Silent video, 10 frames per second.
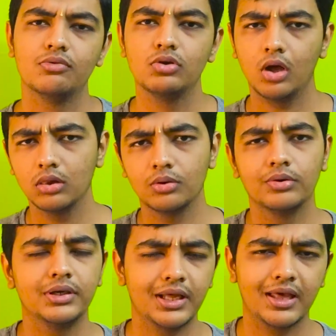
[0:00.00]
We all know
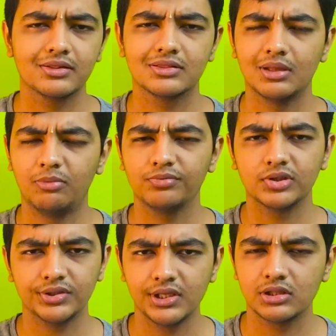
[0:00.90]
it has some of the
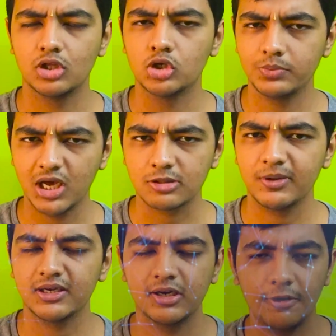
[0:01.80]
things that to be
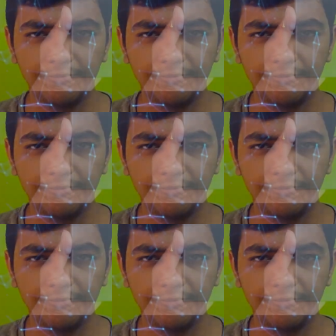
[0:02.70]
expected. A